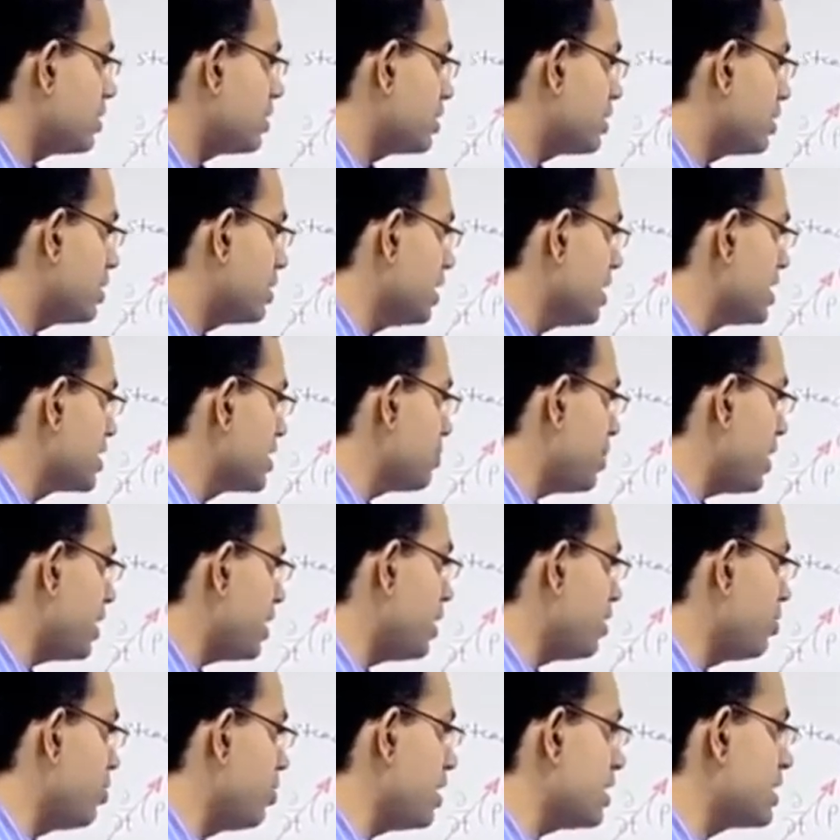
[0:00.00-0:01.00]
this
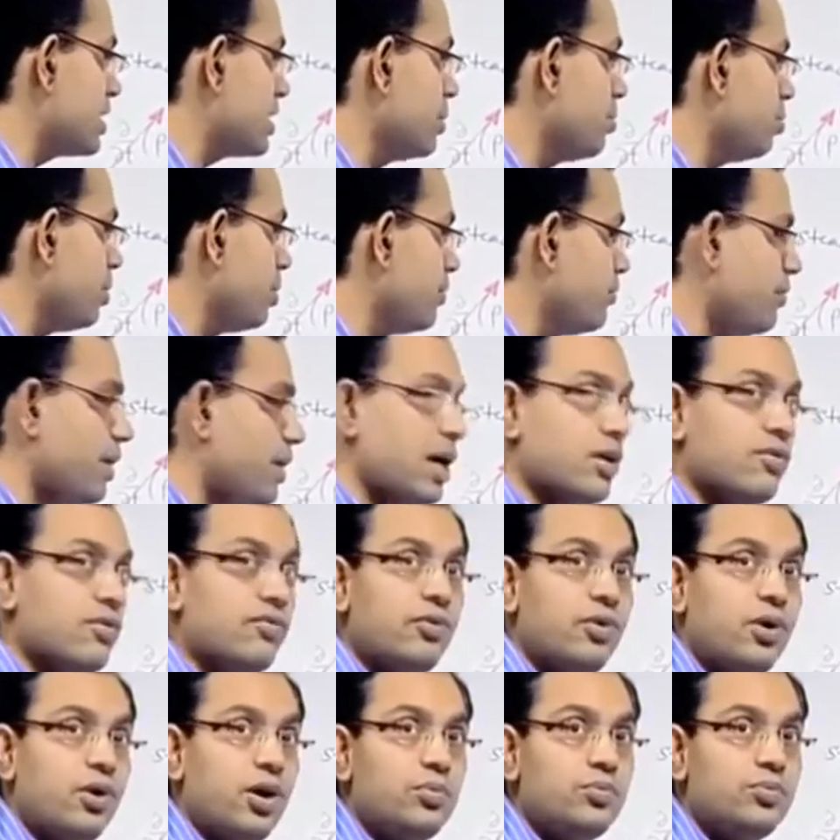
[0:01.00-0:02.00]
particular simplified
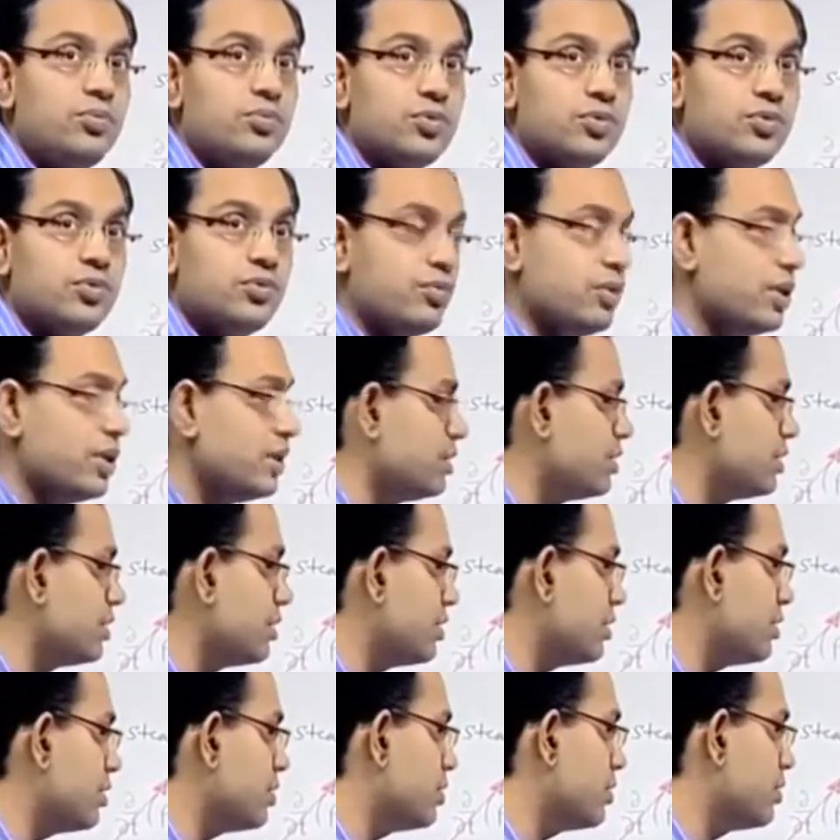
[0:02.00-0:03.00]
form with
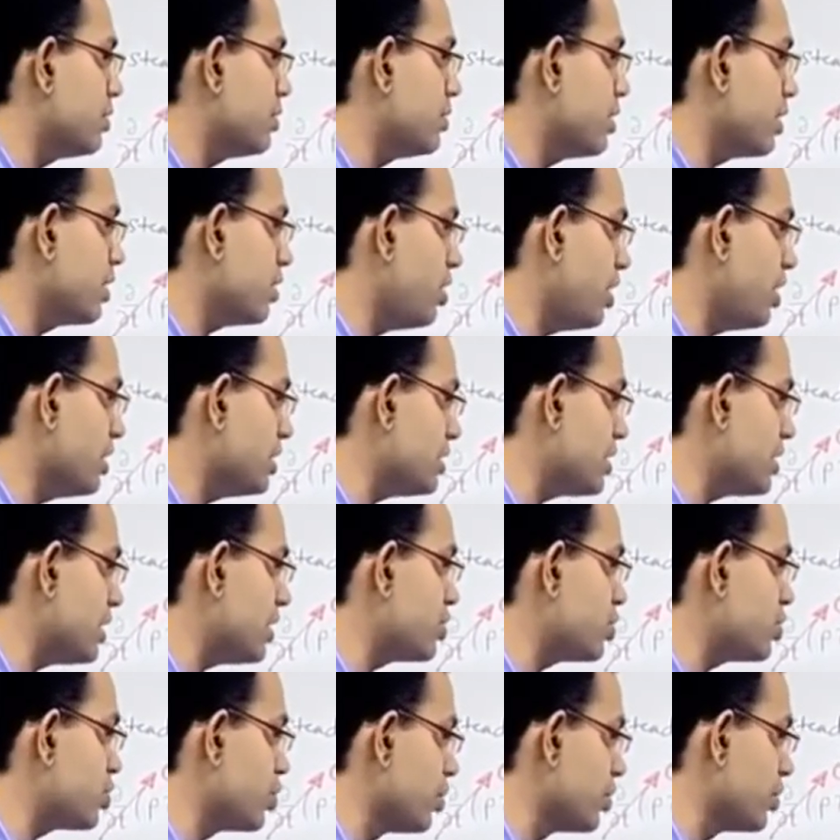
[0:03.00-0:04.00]
the
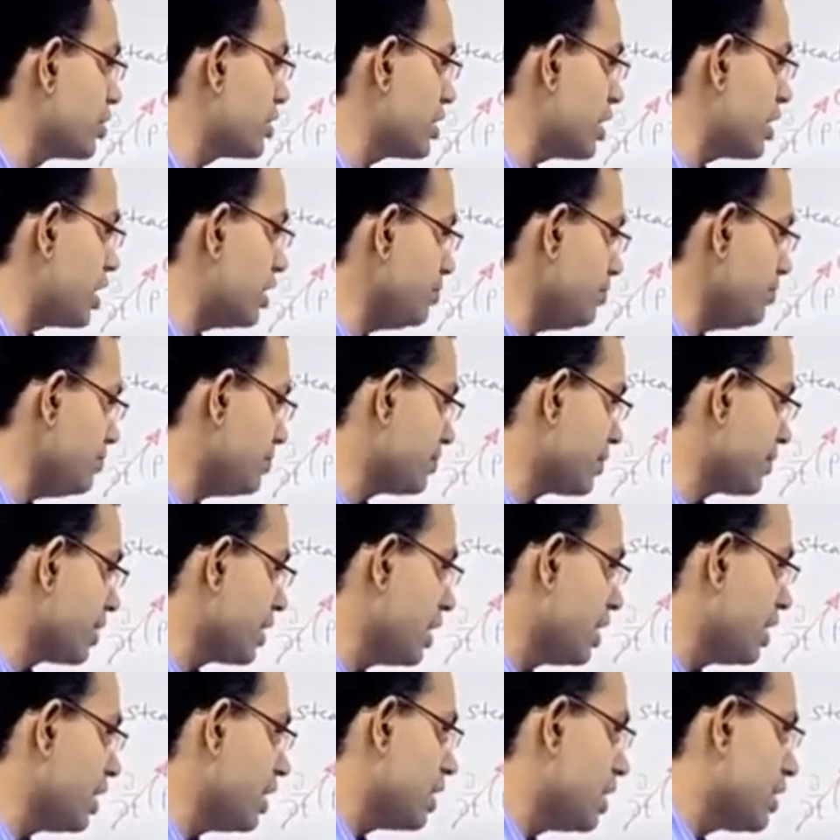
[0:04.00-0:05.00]
constant source term.
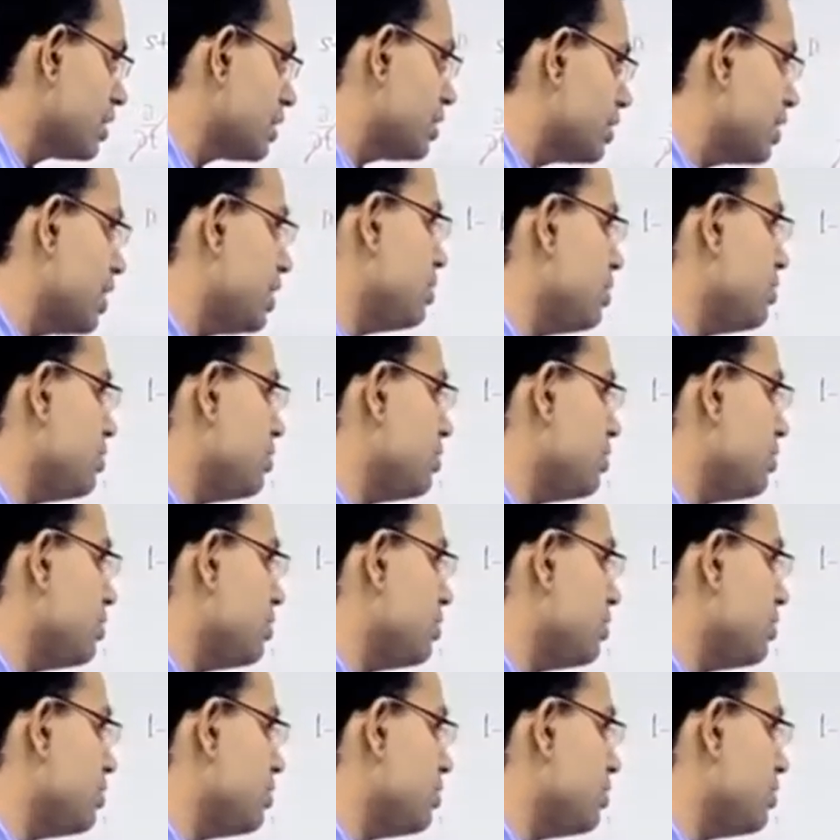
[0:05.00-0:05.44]
Then